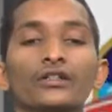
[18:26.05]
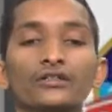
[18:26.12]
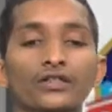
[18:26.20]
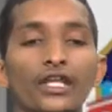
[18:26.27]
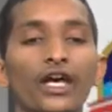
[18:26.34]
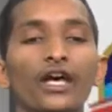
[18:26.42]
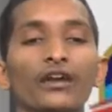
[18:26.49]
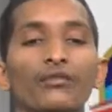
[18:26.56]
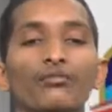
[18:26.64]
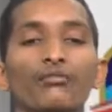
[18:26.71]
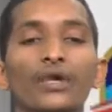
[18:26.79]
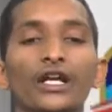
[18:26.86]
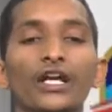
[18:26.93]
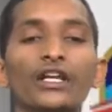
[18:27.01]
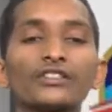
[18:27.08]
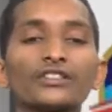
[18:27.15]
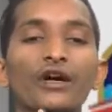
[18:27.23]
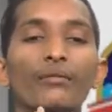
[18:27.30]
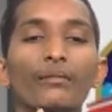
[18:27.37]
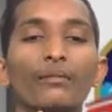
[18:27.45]
there may take
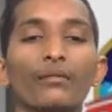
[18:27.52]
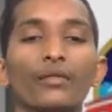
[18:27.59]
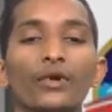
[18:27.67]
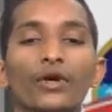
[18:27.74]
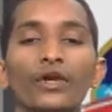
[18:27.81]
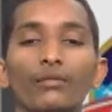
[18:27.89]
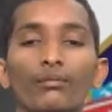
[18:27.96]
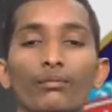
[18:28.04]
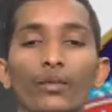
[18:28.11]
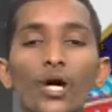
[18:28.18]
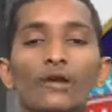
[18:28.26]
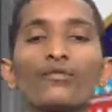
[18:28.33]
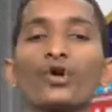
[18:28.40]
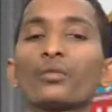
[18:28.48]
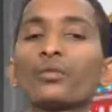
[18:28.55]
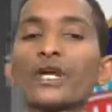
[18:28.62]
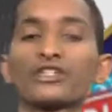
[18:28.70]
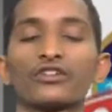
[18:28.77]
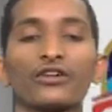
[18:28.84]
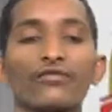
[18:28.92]
some
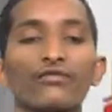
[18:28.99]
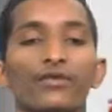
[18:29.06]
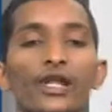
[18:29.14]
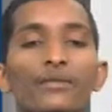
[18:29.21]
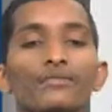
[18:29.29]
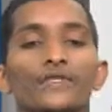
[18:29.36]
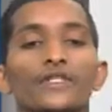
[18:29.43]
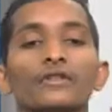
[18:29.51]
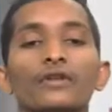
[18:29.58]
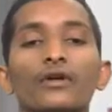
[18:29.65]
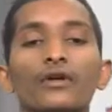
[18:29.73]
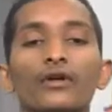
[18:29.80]
malformation of limbs.